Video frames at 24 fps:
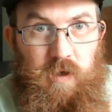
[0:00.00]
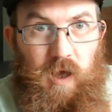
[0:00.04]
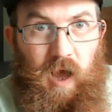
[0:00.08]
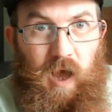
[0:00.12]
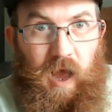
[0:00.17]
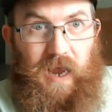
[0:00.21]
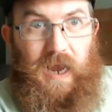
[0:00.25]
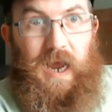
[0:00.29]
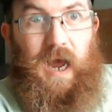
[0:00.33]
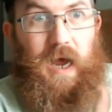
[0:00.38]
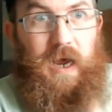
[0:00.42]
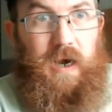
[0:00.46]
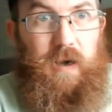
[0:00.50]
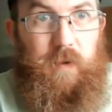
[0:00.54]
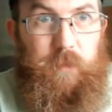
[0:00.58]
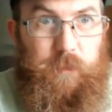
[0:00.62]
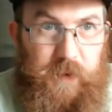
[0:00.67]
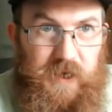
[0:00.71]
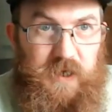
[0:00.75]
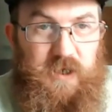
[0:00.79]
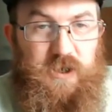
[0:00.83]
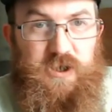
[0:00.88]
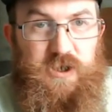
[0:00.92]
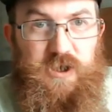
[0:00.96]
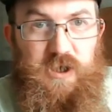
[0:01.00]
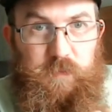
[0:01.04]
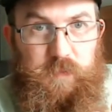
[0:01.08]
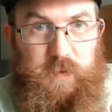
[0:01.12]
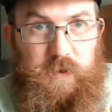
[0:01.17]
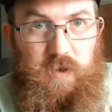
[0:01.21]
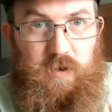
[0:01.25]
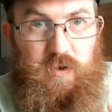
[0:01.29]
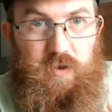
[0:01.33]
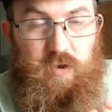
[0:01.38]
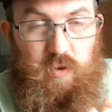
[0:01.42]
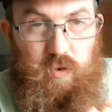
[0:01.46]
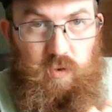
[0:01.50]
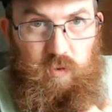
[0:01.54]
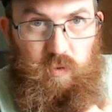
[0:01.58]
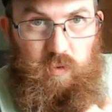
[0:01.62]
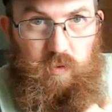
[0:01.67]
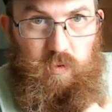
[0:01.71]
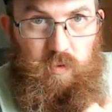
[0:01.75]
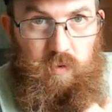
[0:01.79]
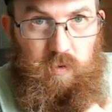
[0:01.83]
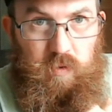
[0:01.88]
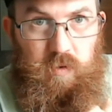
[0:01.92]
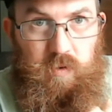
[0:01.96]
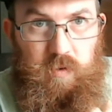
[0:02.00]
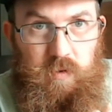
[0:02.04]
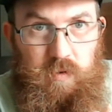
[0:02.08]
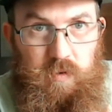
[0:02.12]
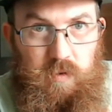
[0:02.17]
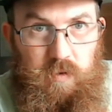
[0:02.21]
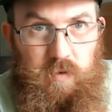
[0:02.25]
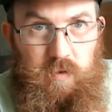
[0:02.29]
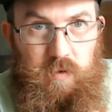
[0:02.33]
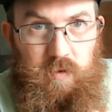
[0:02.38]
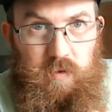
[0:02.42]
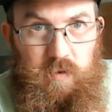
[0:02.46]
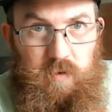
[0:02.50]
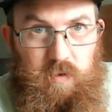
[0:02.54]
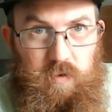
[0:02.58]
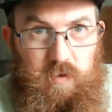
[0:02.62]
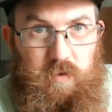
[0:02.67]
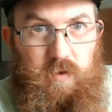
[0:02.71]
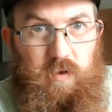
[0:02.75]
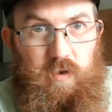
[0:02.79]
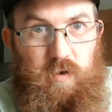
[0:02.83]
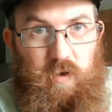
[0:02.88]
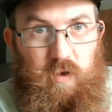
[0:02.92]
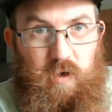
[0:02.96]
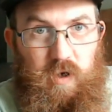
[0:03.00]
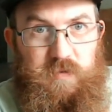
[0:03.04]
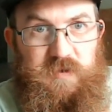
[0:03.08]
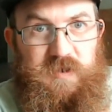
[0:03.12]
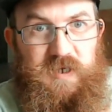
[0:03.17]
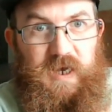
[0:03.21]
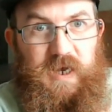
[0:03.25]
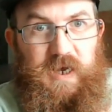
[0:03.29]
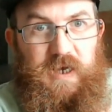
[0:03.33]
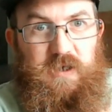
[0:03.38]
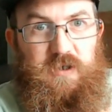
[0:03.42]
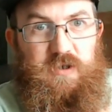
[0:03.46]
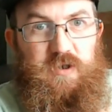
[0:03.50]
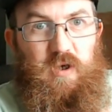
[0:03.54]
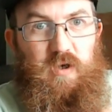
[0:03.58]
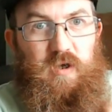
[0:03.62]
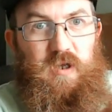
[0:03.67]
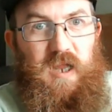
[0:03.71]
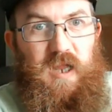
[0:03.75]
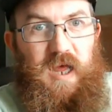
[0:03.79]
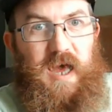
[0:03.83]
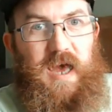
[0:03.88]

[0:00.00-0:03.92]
I gotta pay shipping too. You know what I'm saying? So